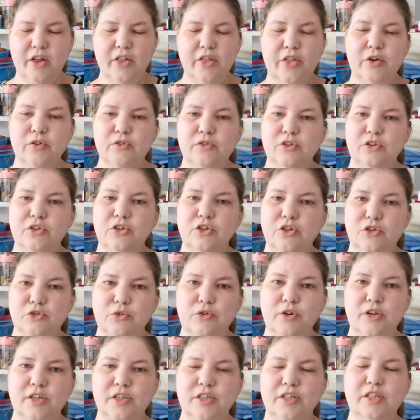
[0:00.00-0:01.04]
Those are
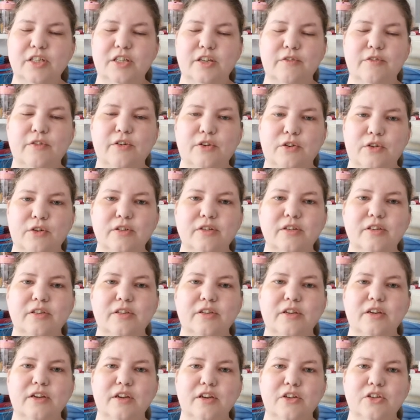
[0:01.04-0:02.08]
notoriously difficult
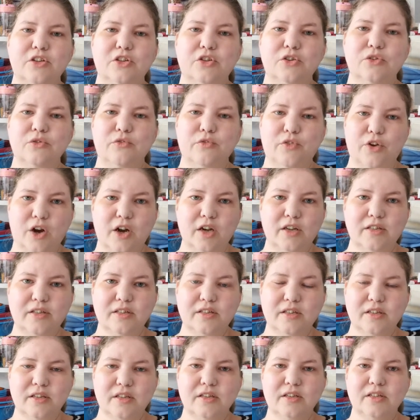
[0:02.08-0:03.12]
to
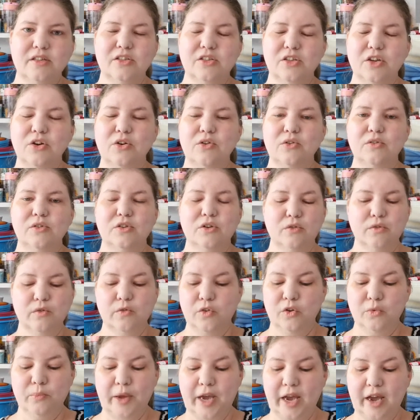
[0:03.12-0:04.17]
frost. So don't
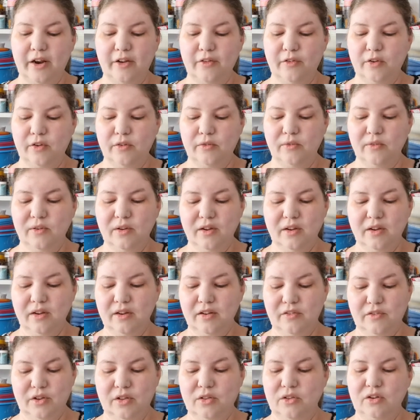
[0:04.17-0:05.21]
feel bad if
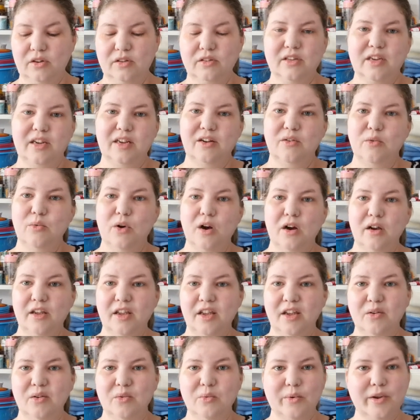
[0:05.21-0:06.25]
it looks kind of
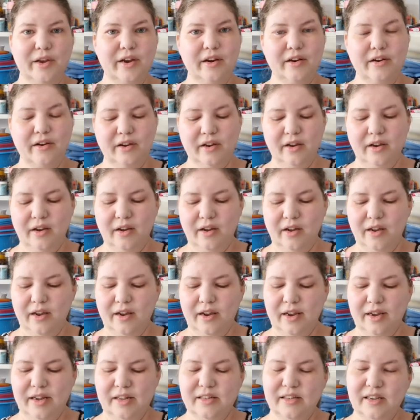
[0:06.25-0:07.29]
wonky and weird.
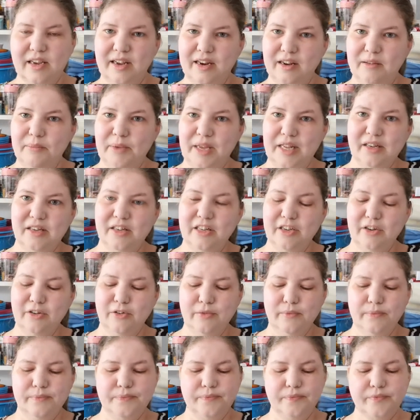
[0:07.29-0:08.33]
It's kind of meant
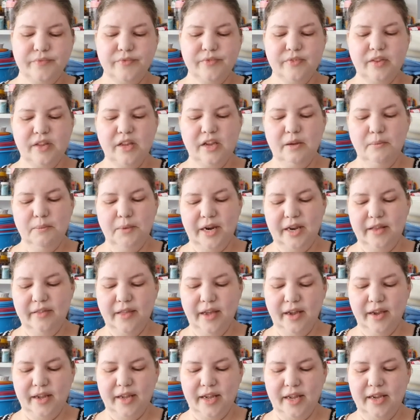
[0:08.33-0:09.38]
to, but in
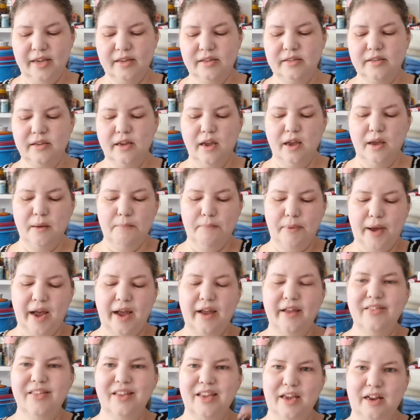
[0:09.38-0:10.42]
that case,
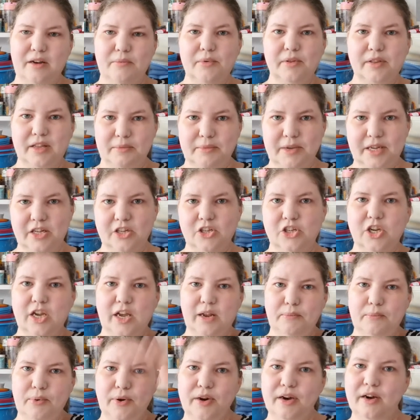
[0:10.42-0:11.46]
buy the edible image
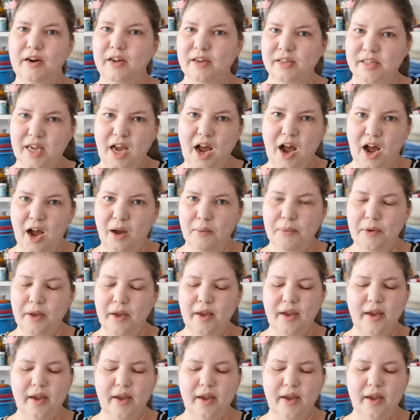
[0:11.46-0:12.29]
and put it on top.